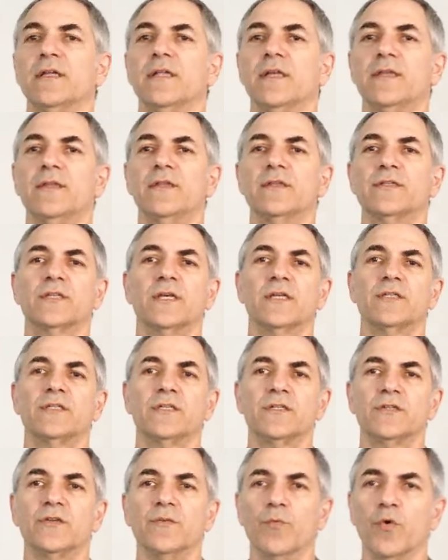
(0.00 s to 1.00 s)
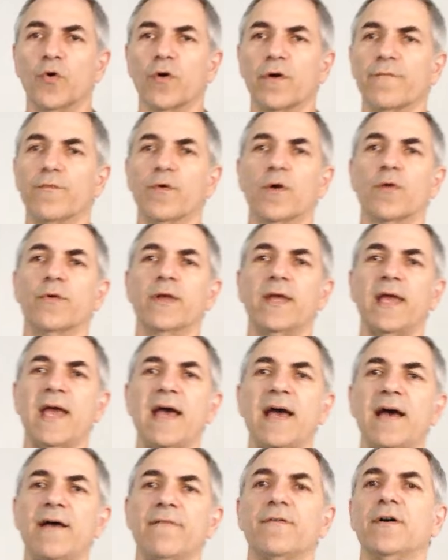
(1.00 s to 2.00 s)
and this gets into more of where we
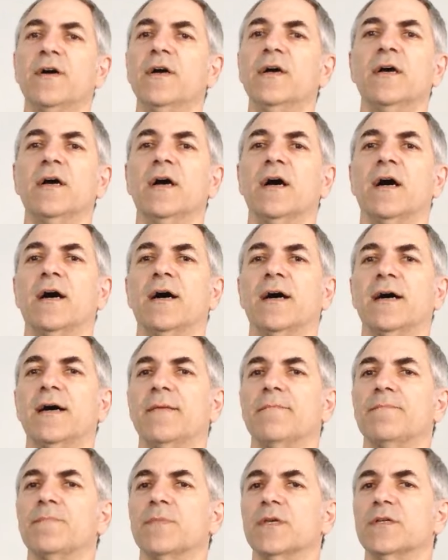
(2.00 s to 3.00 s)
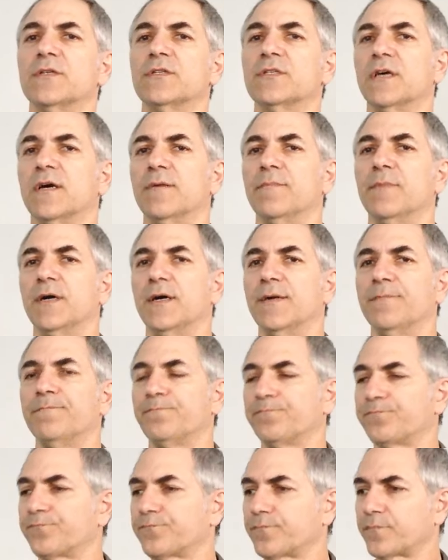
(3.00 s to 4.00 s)
have some